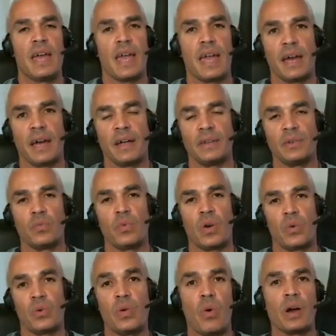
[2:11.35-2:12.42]
And
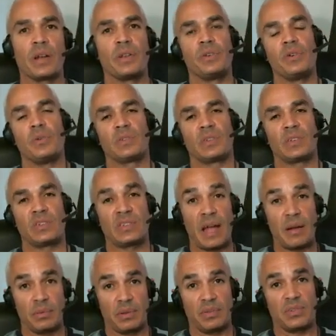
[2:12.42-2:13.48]
what we want to do is
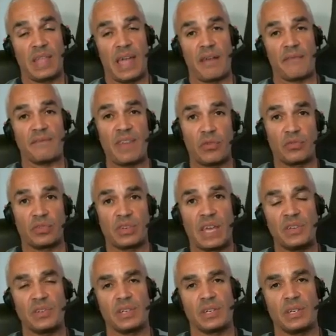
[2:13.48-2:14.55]
establish that
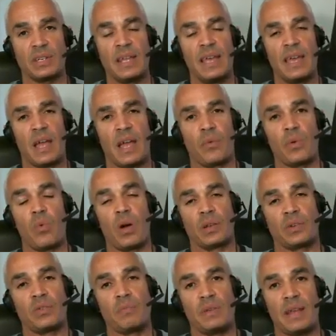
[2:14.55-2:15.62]
foundation, and we
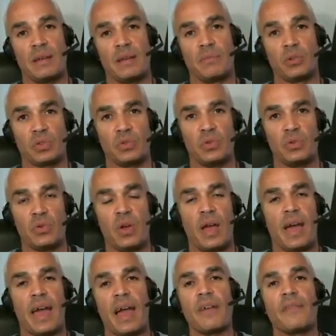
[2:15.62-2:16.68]
want to be able to
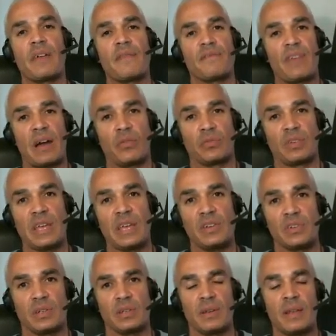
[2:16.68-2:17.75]
have that
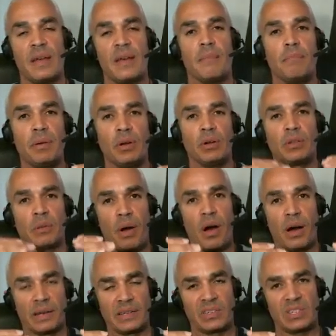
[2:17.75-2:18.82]
foundation build
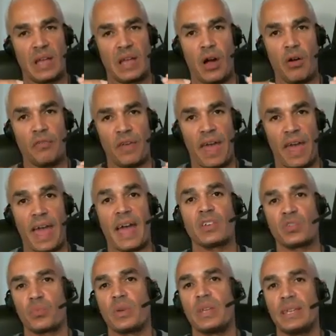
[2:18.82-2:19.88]
upon itself
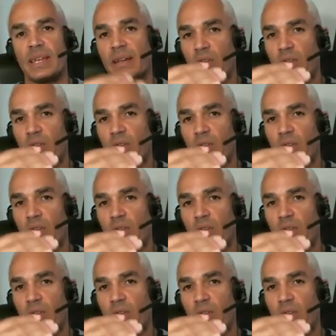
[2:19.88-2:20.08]
as we get